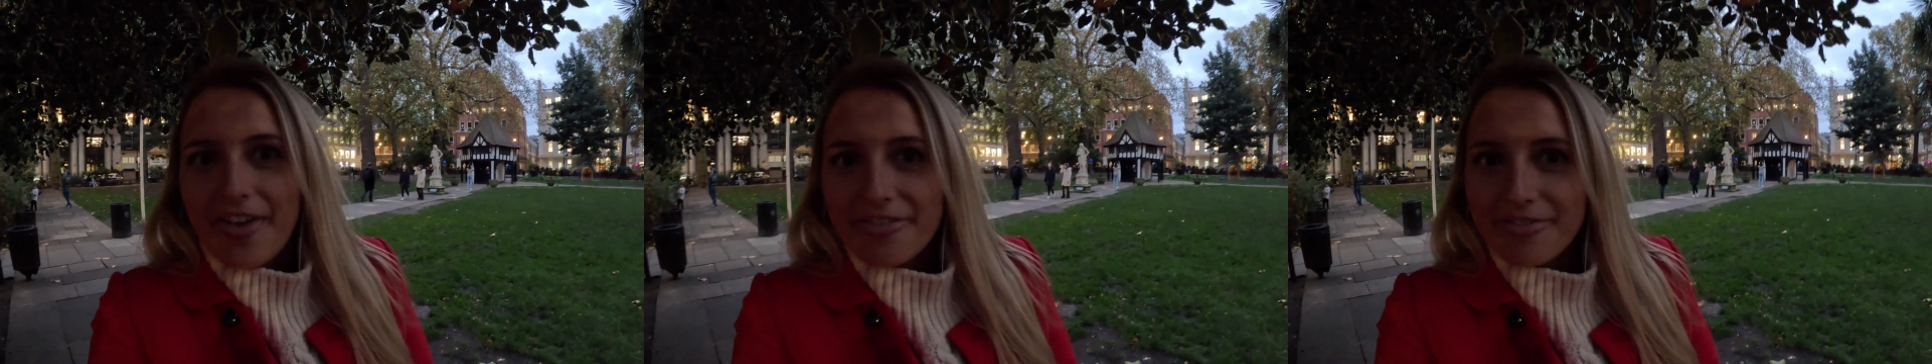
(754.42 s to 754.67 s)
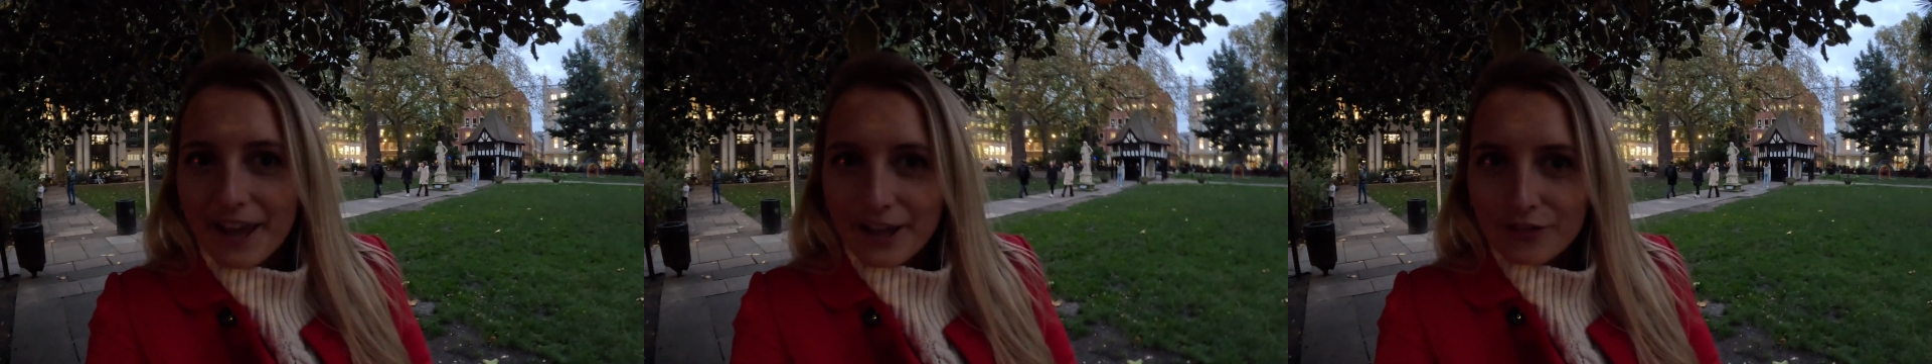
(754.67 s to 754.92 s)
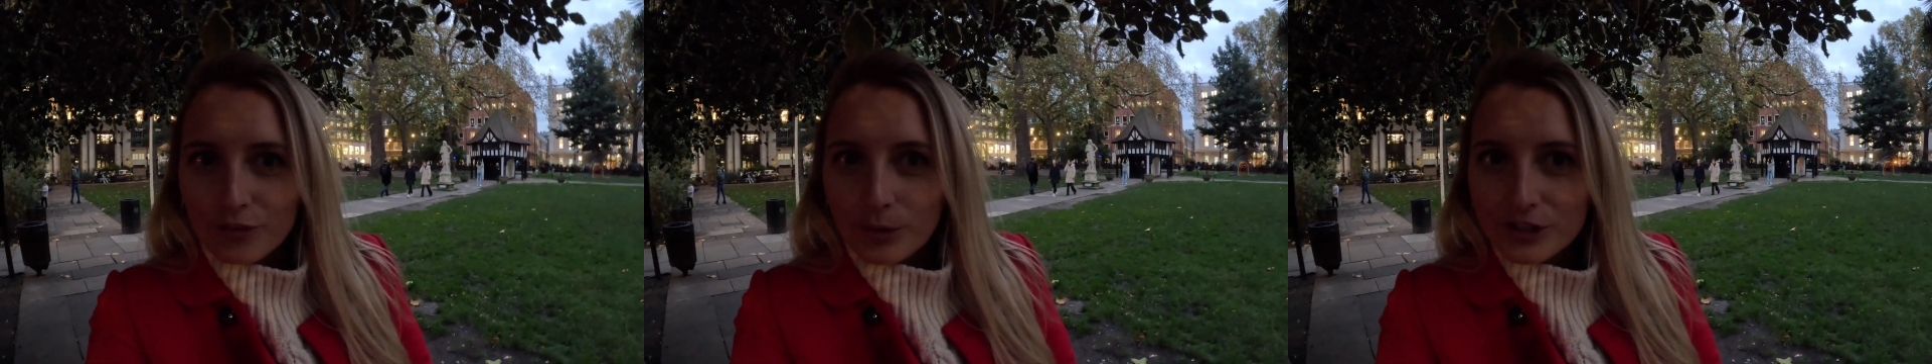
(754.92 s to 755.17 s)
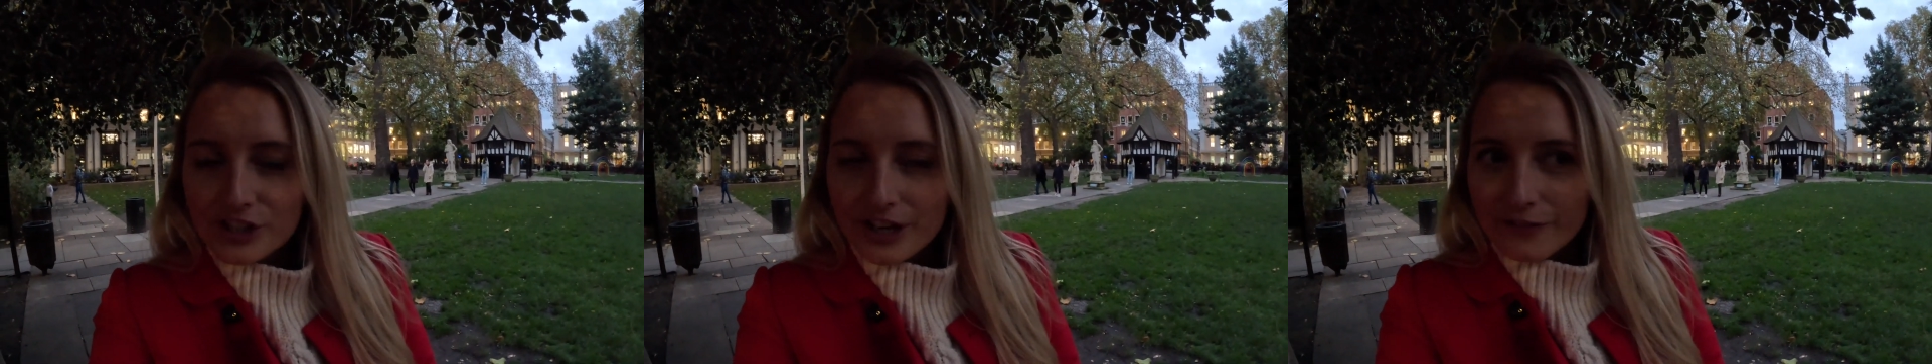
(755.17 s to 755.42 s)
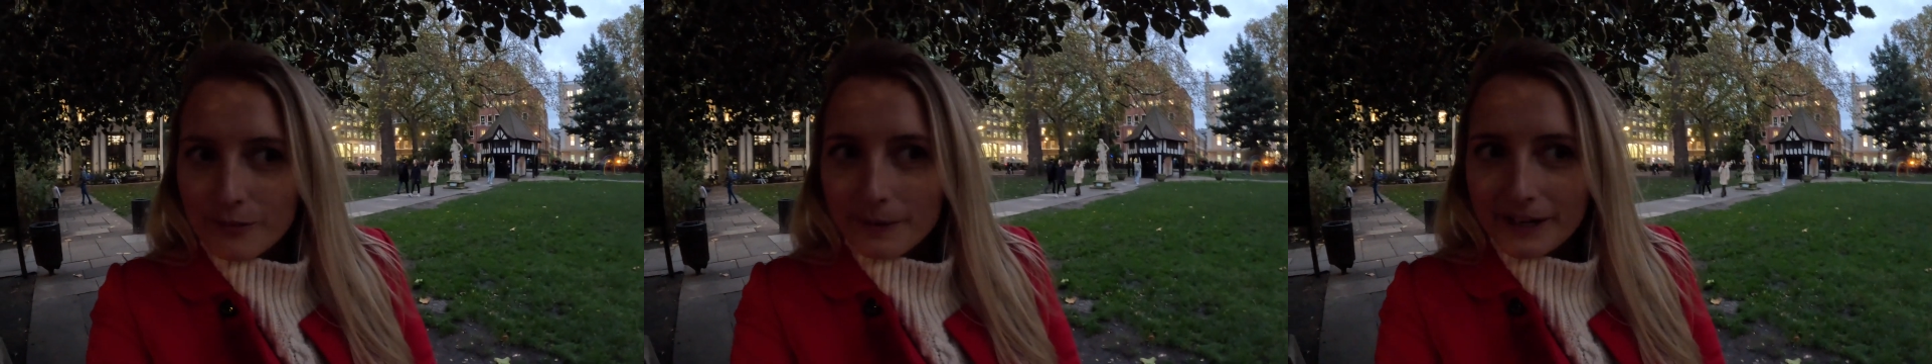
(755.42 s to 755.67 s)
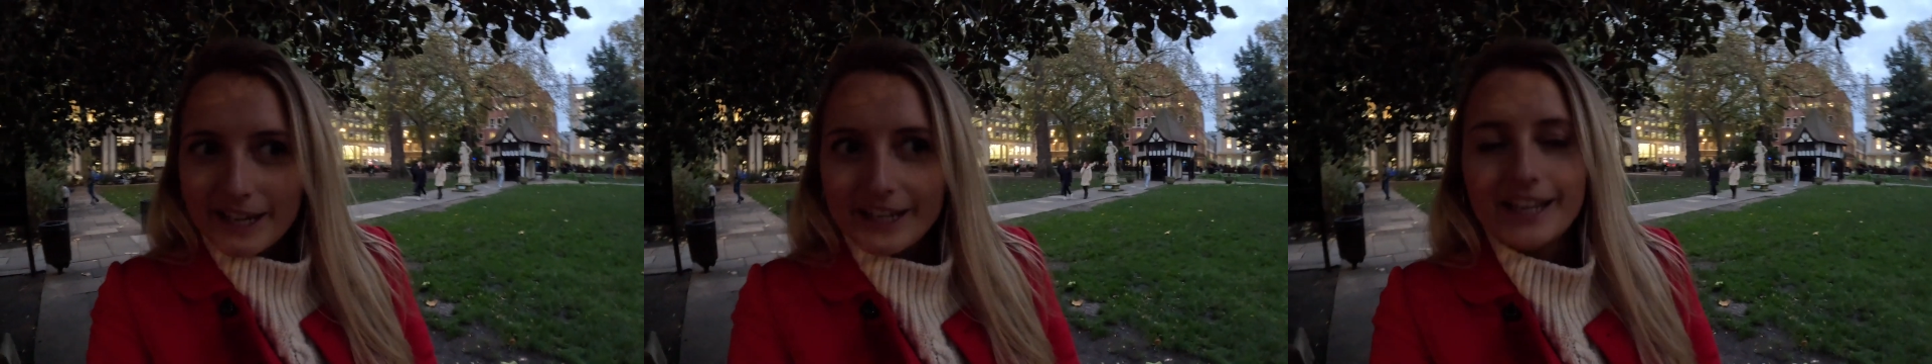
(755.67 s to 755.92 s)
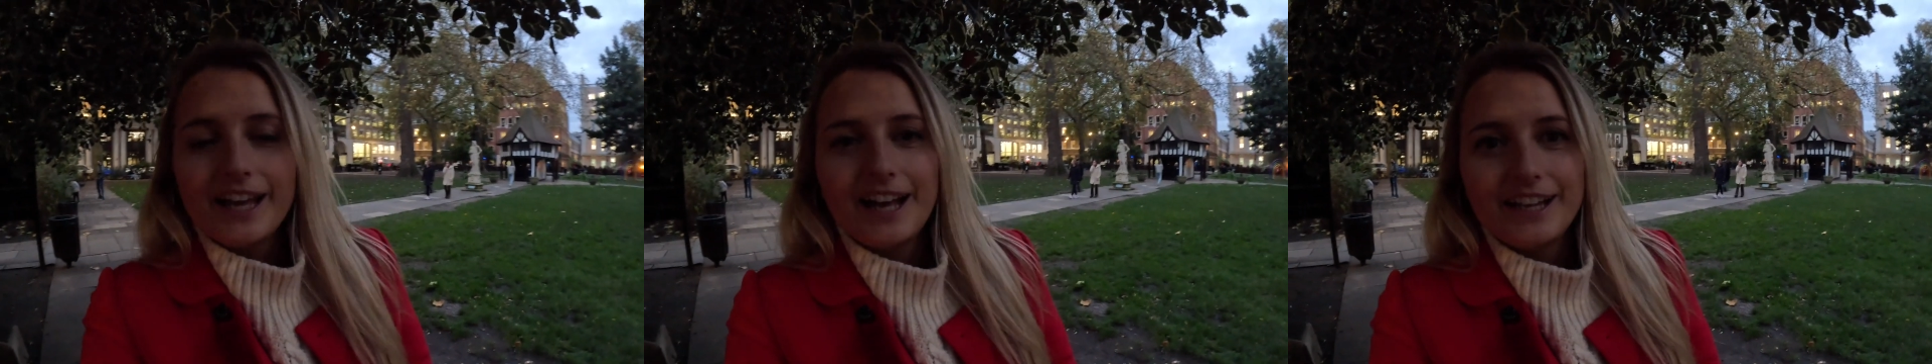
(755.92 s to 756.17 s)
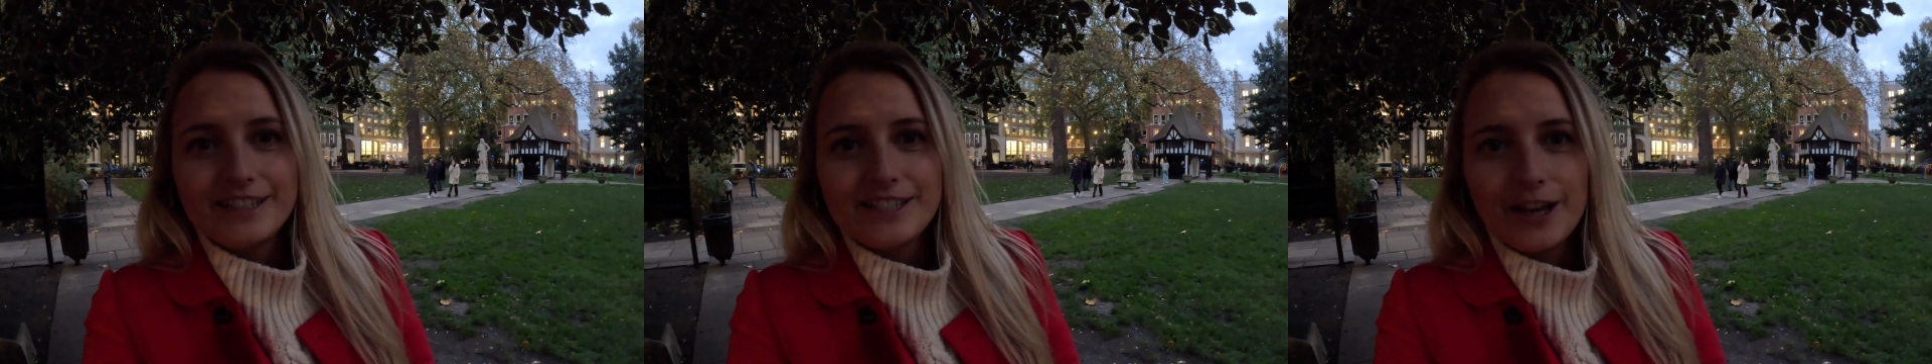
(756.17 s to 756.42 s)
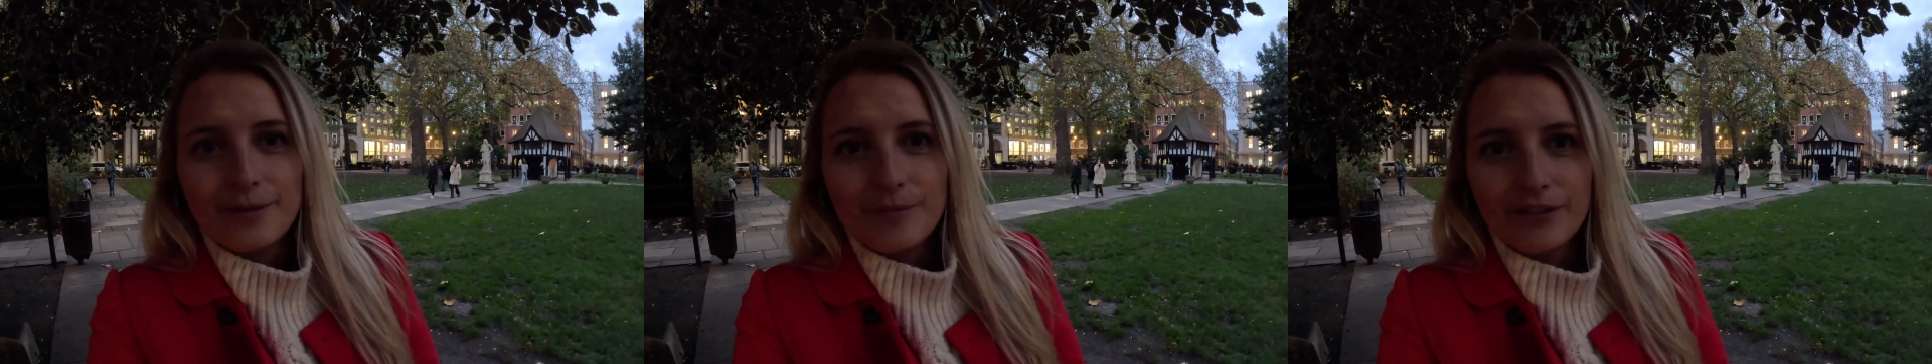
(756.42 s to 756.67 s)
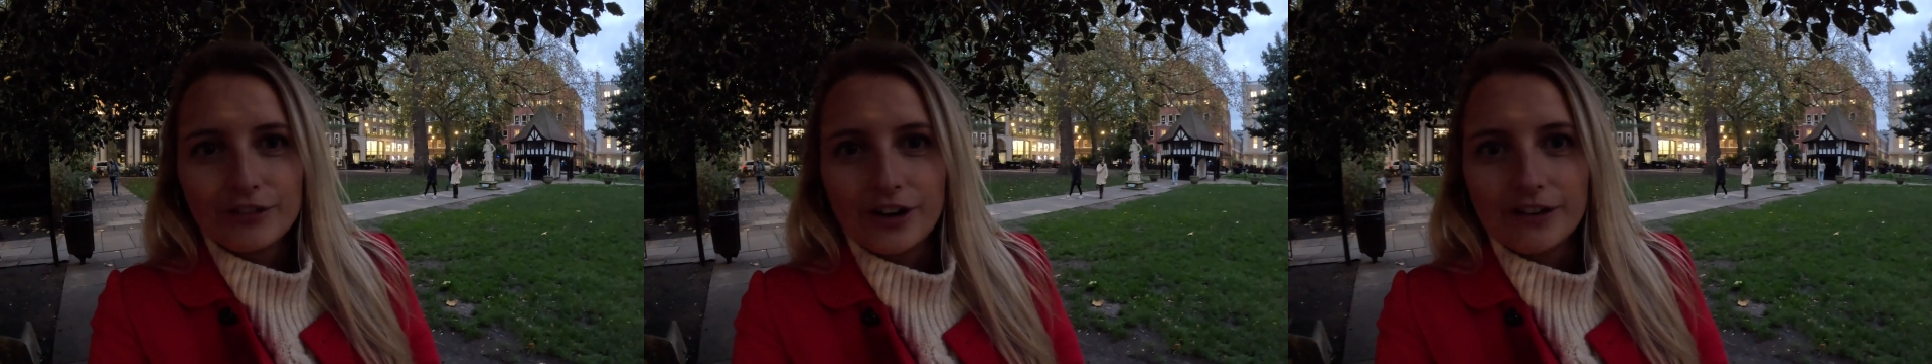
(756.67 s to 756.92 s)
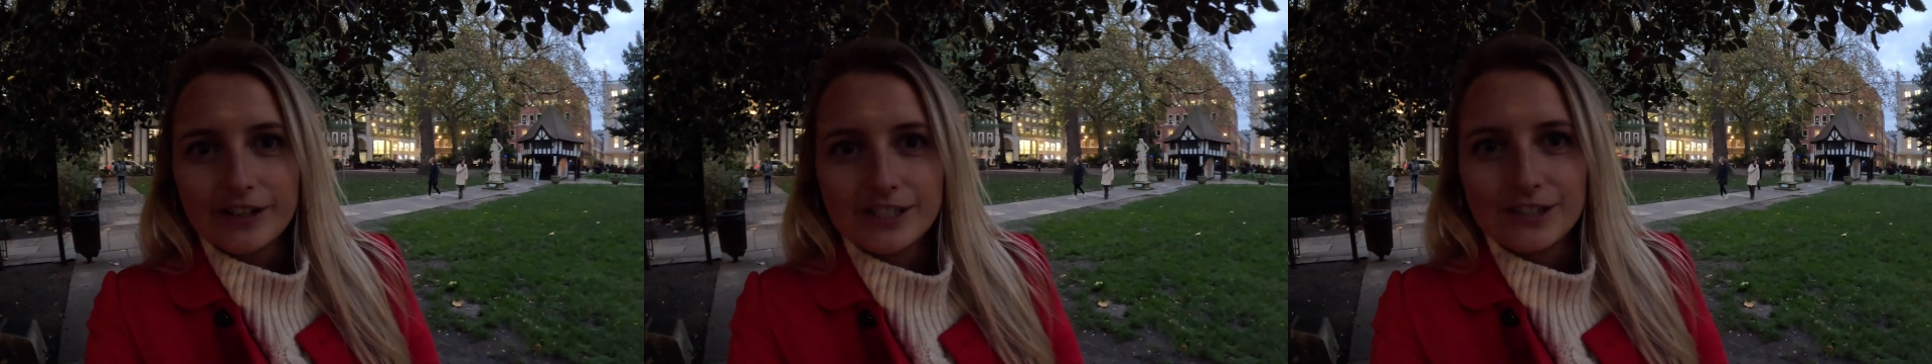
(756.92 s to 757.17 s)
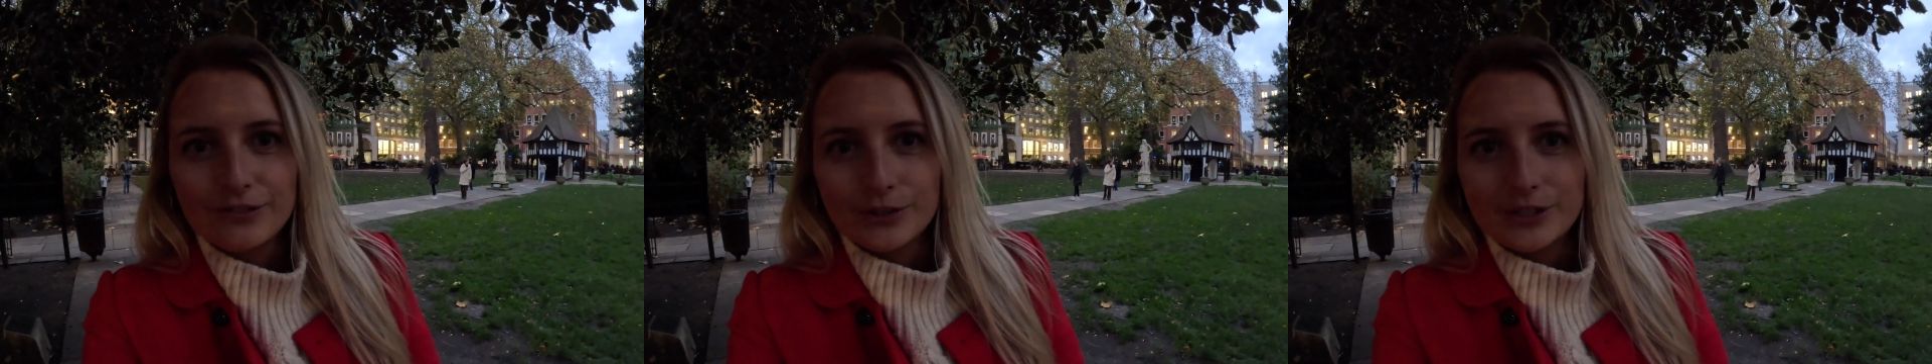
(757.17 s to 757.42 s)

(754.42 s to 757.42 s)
Thank you for watching, everybody, and have a great rest of your